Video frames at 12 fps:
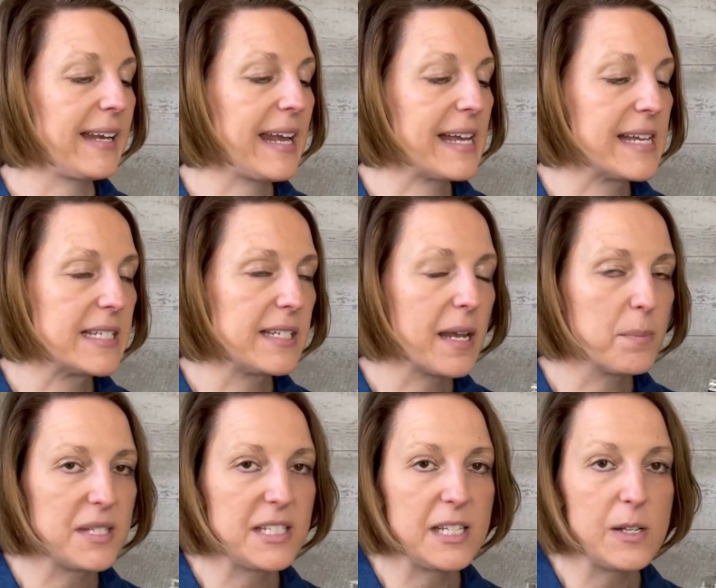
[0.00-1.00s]
And
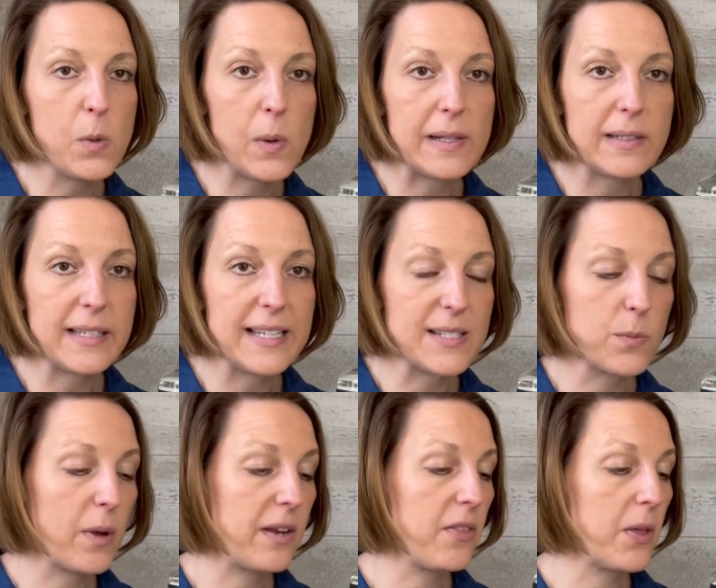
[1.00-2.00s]
MCT oil is
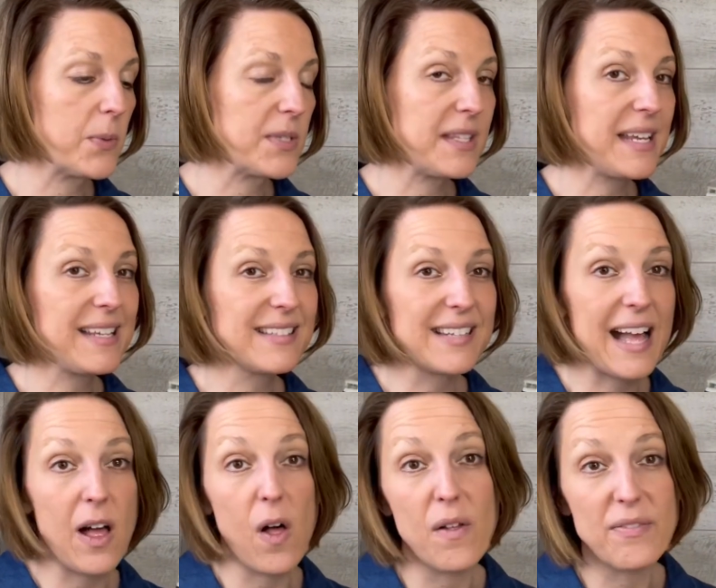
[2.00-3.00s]
one of those things,
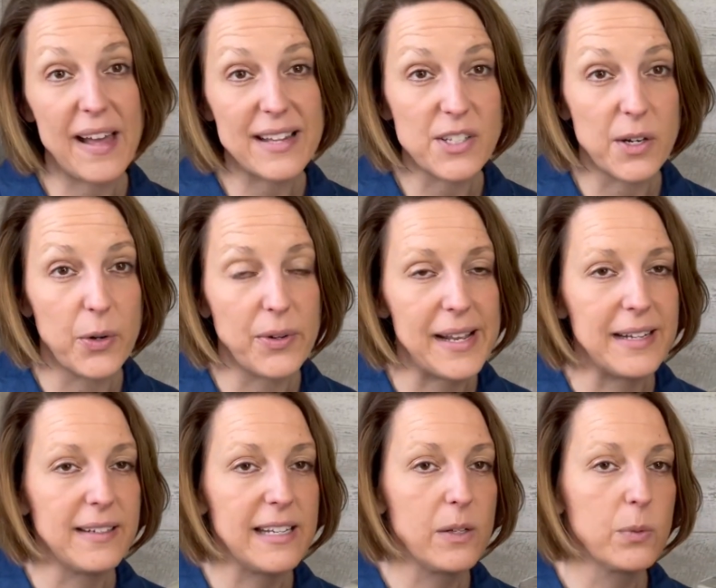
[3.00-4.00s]
not all fats are
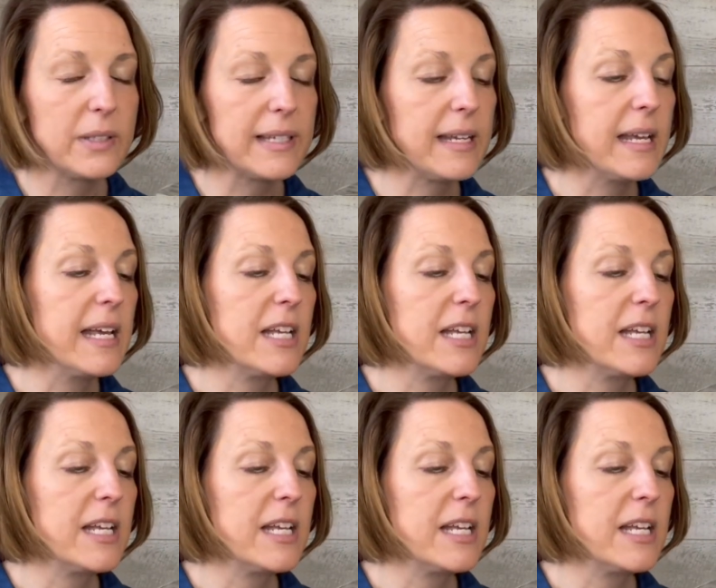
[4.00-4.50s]
created equally.